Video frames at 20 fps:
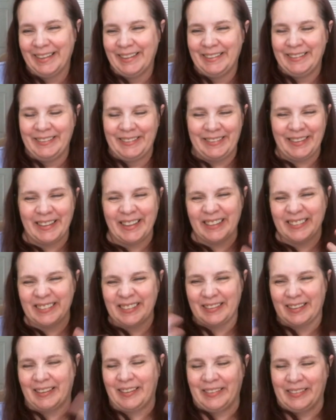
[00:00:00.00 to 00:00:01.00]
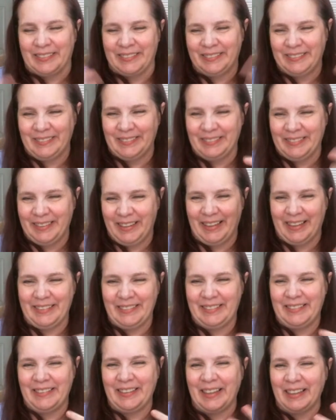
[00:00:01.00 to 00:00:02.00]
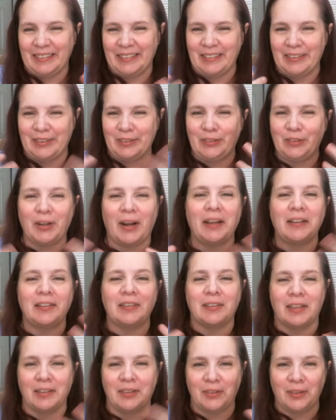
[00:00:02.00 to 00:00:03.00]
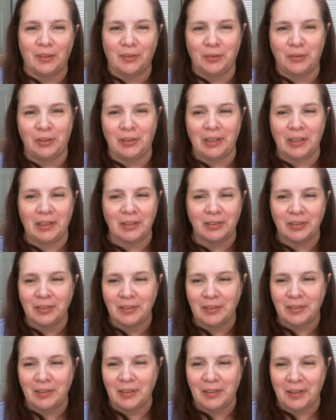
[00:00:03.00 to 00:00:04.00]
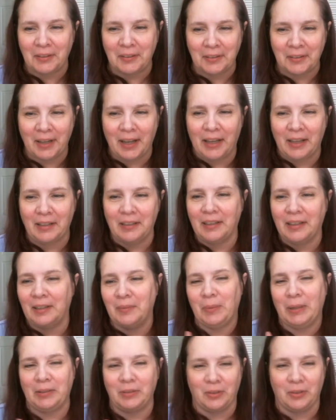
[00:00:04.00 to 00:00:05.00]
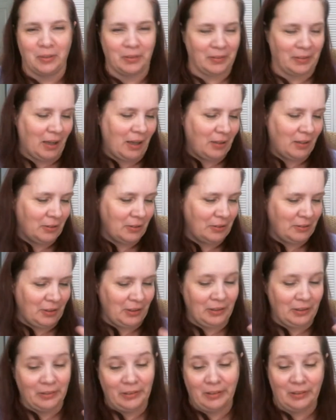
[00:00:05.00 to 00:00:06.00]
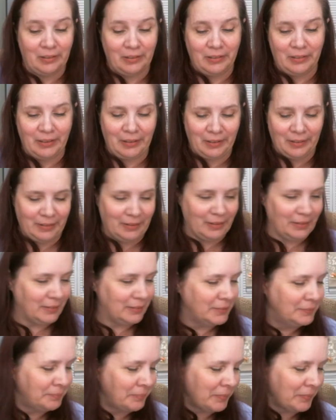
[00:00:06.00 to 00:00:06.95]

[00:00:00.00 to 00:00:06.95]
she gets uh, she gets dry skin, so she itches, you know, and it makes her collar jingle, jingle, jingle, jingle.